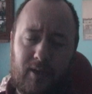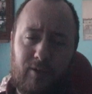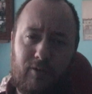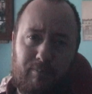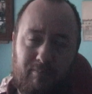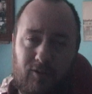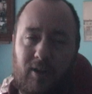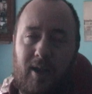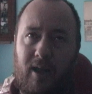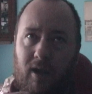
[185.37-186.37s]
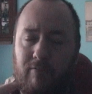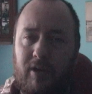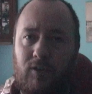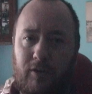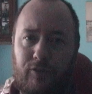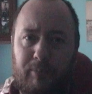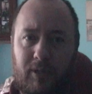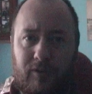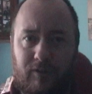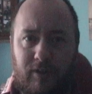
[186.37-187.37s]
It's a slightly higher resolution, but
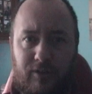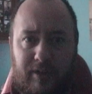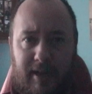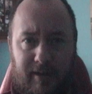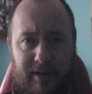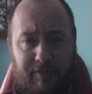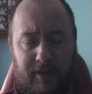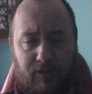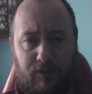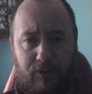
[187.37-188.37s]
essentially a standard definition,